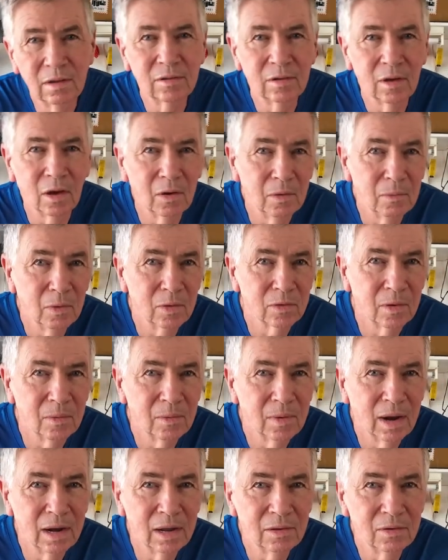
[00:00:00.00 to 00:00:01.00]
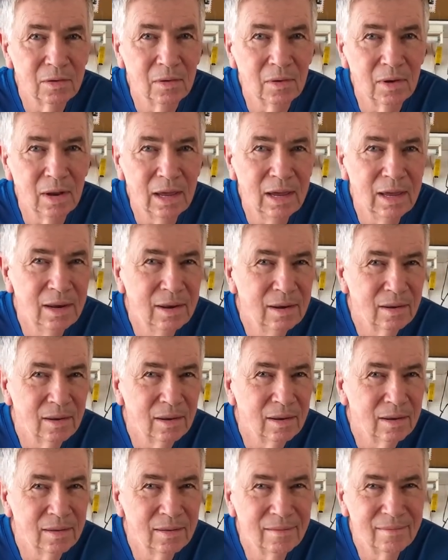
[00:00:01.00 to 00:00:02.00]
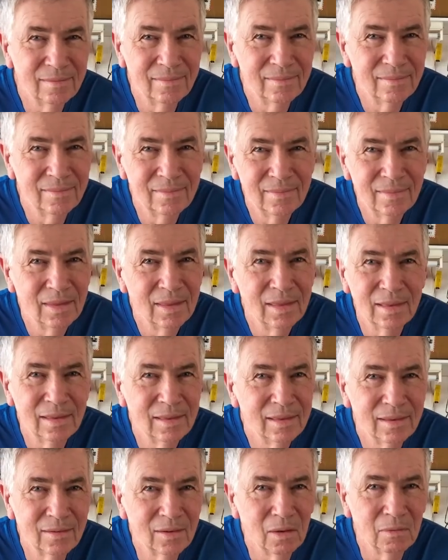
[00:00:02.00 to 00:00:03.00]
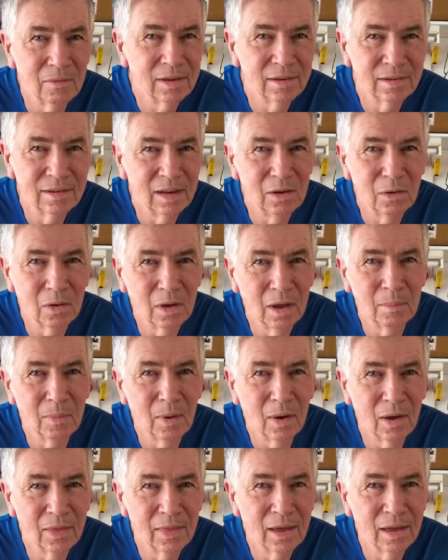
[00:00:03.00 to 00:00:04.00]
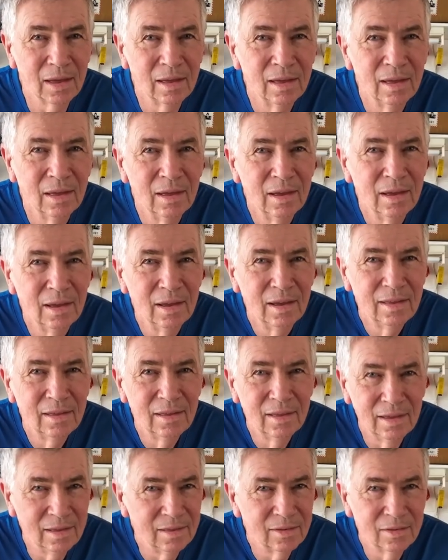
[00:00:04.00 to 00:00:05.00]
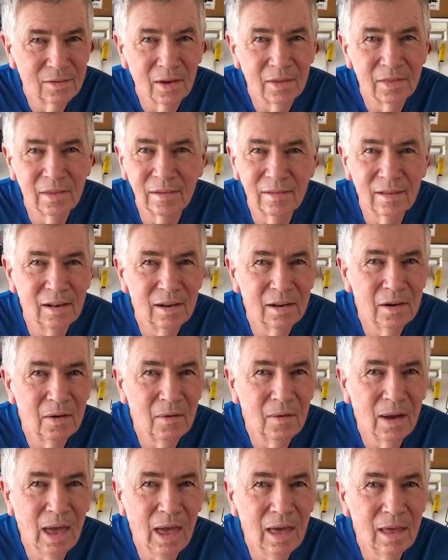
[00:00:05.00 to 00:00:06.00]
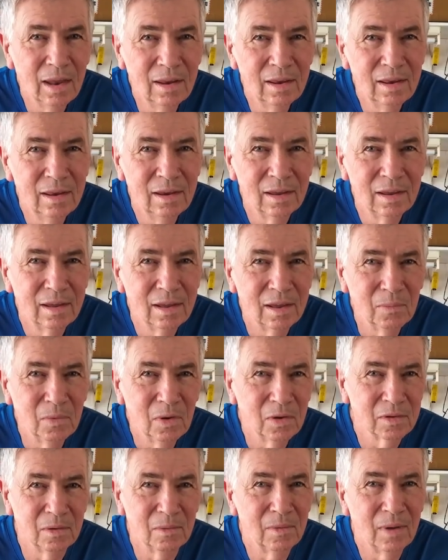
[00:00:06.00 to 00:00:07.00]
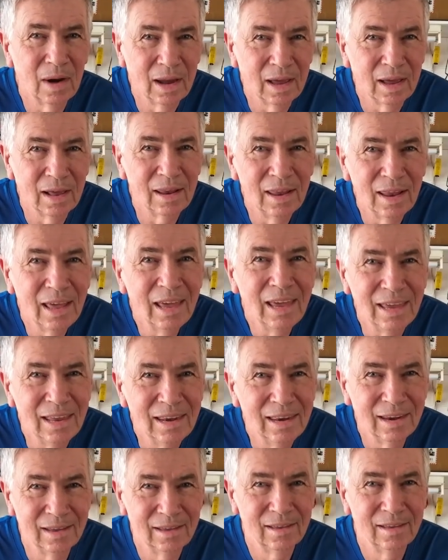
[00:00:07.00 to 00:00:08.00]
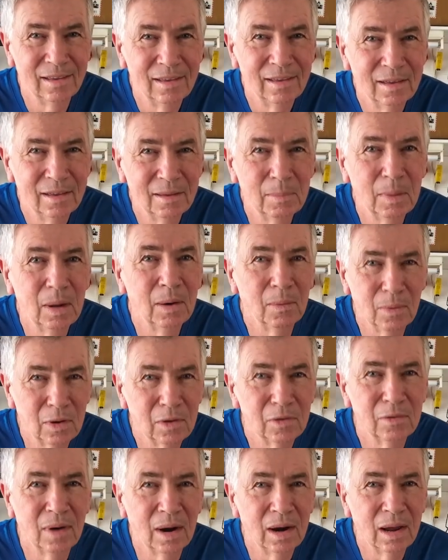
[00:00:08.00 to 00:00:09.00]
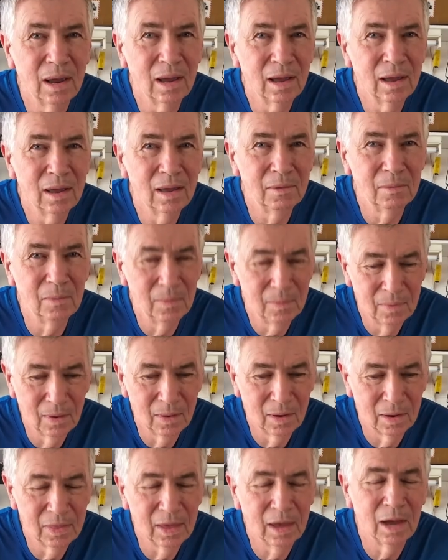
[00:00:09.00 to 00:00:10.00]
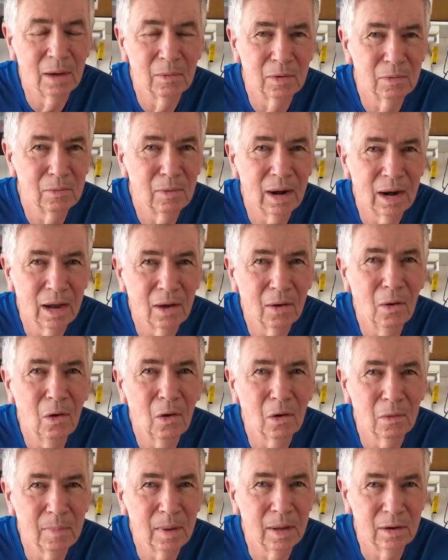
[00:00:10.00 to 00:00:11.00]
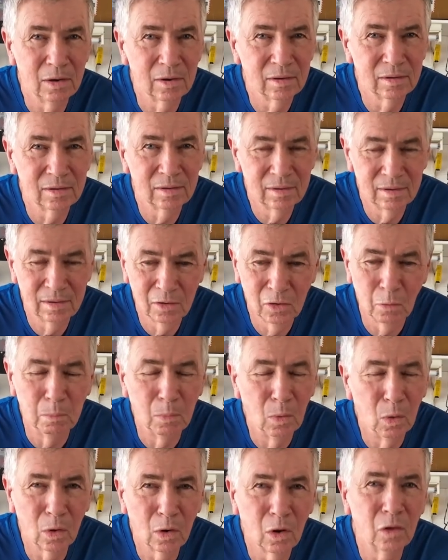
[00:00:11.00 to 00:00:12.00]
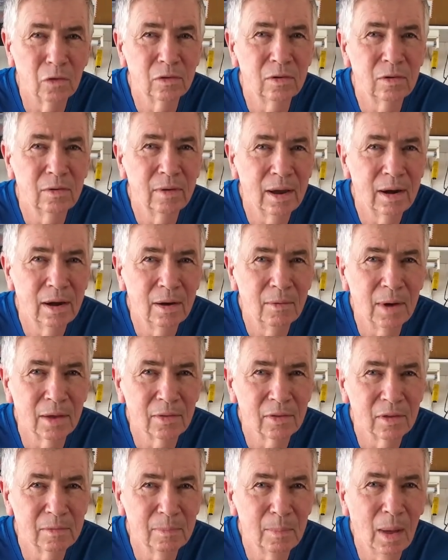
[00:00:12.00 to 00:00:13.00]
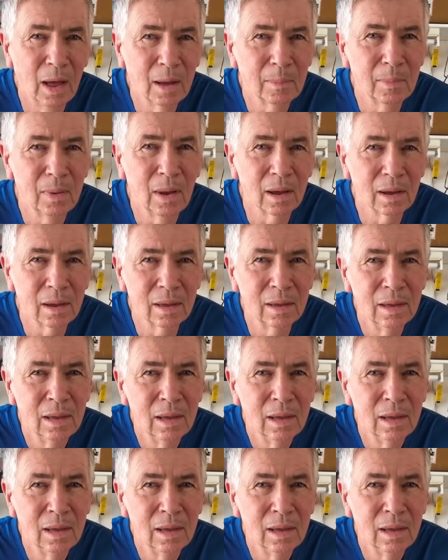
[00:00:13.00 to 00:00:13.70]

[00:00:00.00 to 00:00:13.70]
So was it running too lean? Obviously looking by the inside the cylinder again, it wasn't running lean, but it was running, I think it was running hot, but just more concentrated around the spark plug.